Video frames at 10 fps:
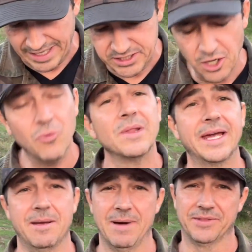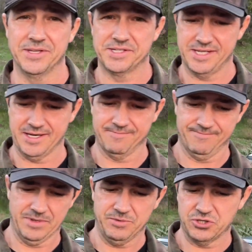I don't like about this thing,
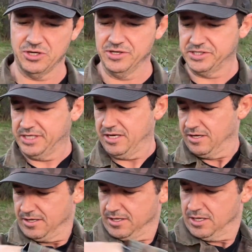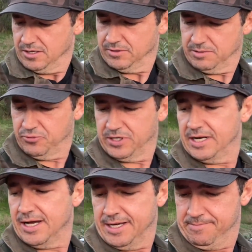let me show you this to you. When you put it
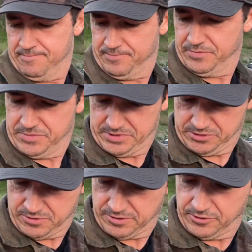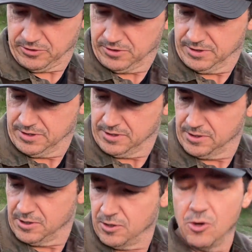on, we do our little
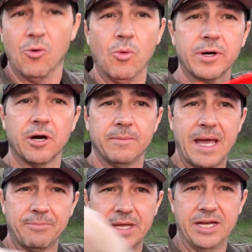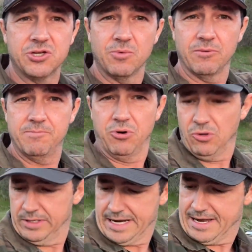one-armed application where we
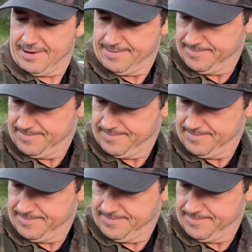pull it out,